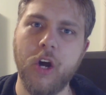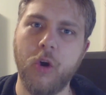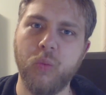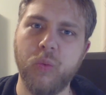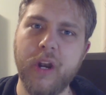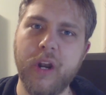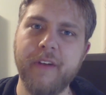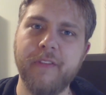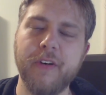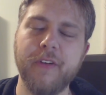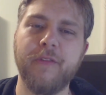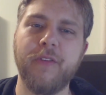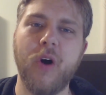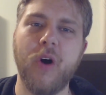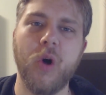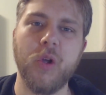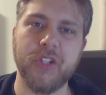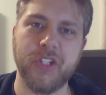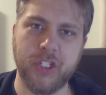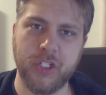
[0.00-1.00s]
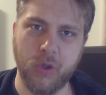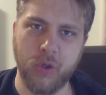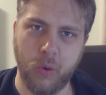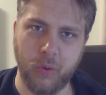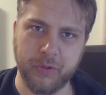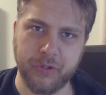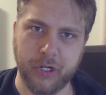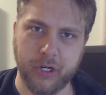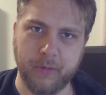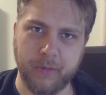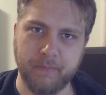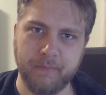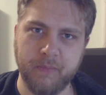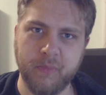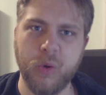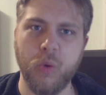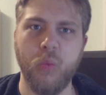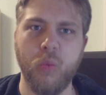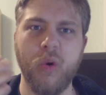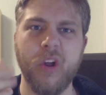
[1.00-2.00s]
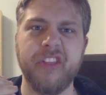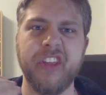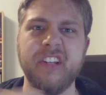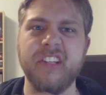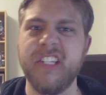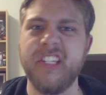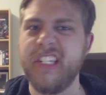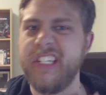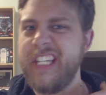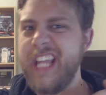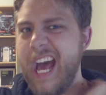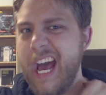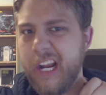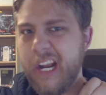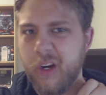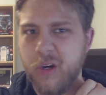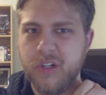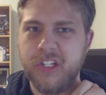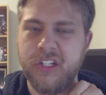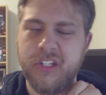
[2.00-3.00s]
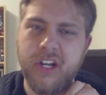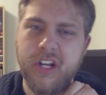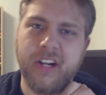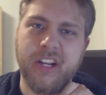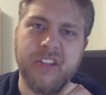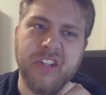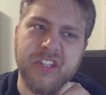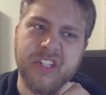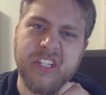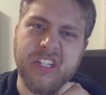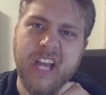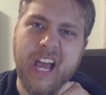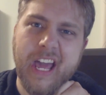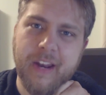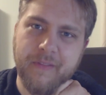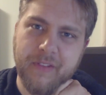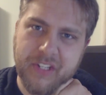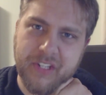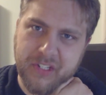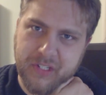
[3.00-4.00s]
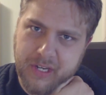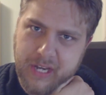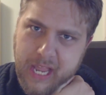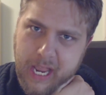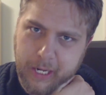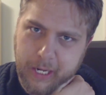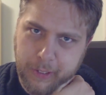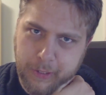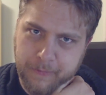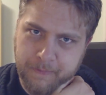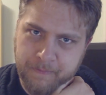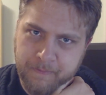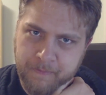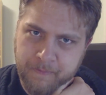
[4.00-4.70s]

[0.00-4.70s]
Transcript: a Riverfall soldier with a dagger stuck in the side of his neck.